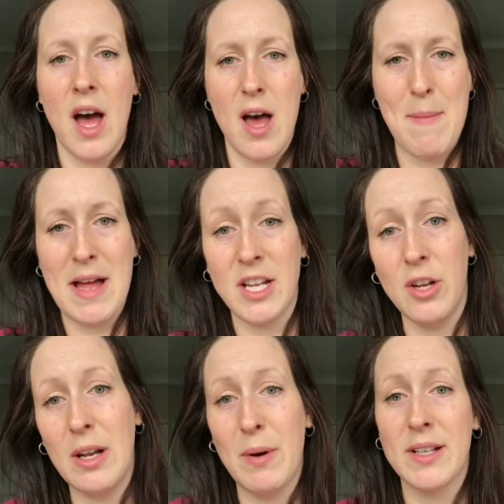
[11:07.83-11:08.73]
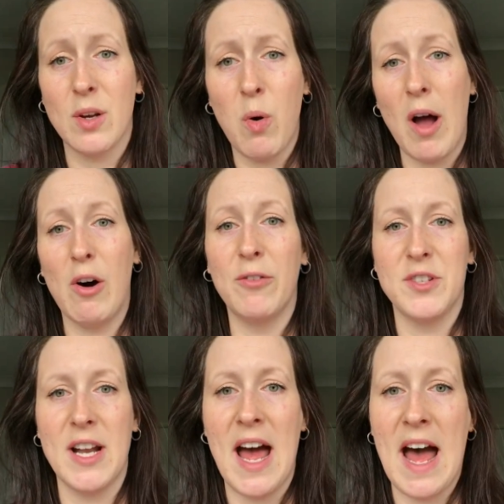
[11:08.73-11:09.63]
And Uniwigs quite
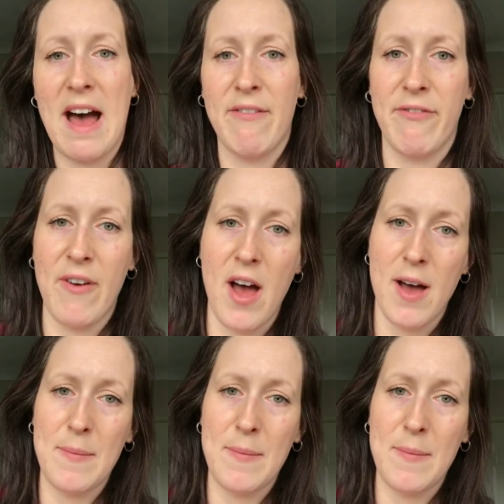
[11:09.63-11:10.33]
often have